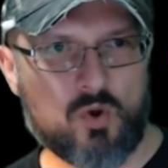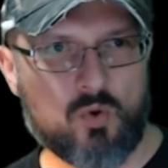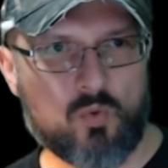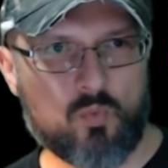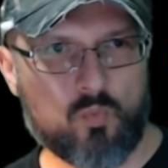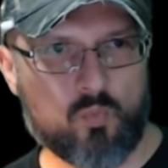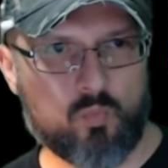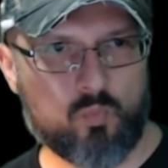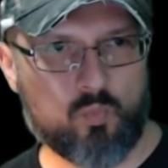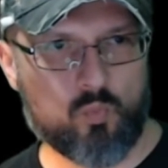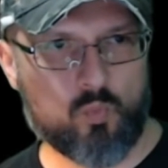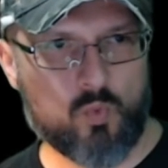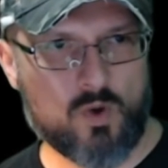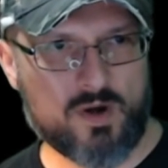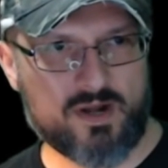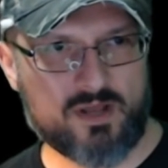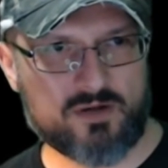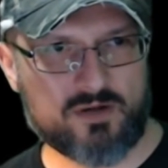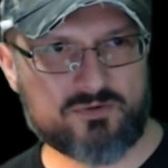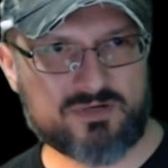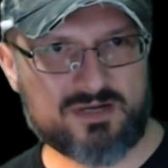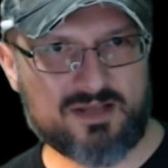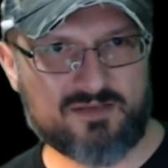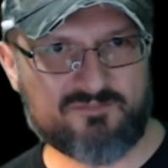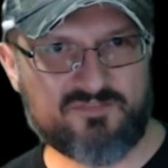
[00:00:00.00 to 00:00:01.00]

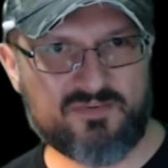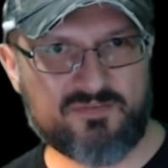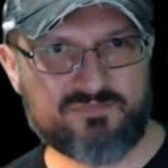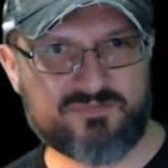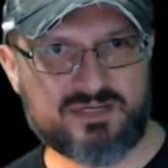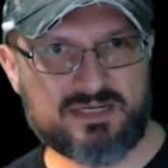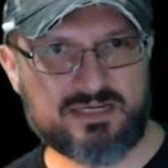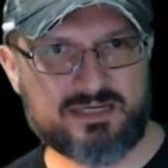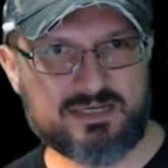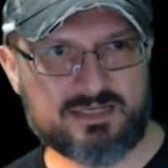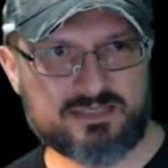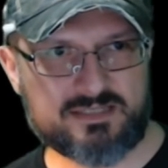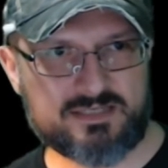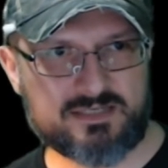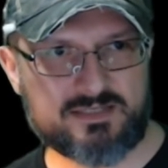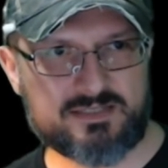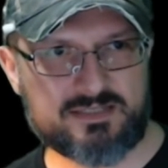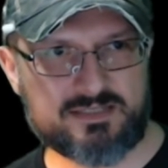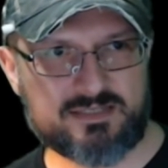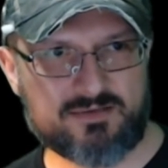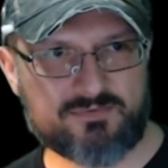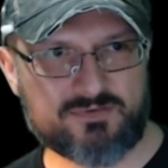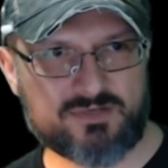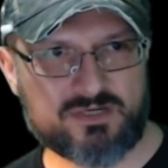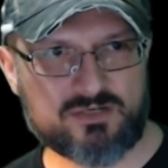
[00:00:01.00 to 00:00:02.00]

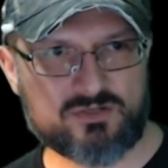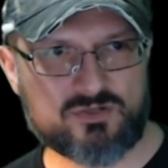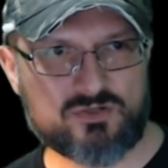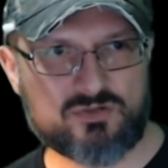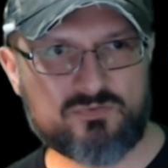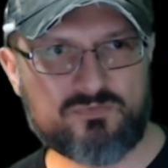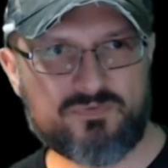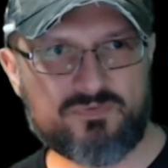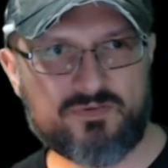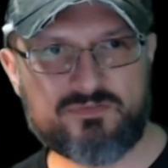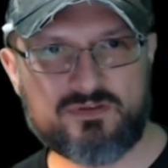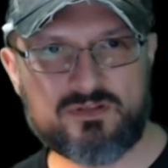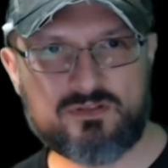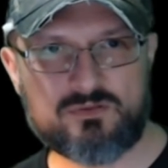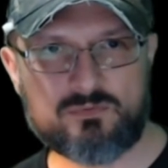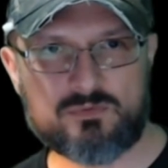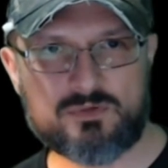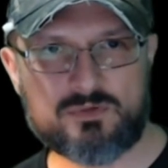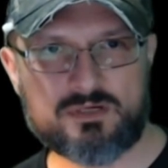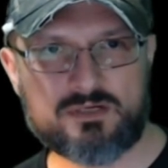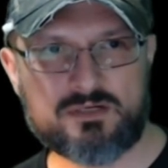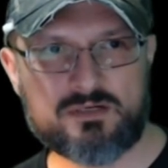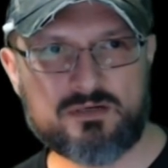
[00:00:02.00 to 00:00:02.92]
100.15.67.253.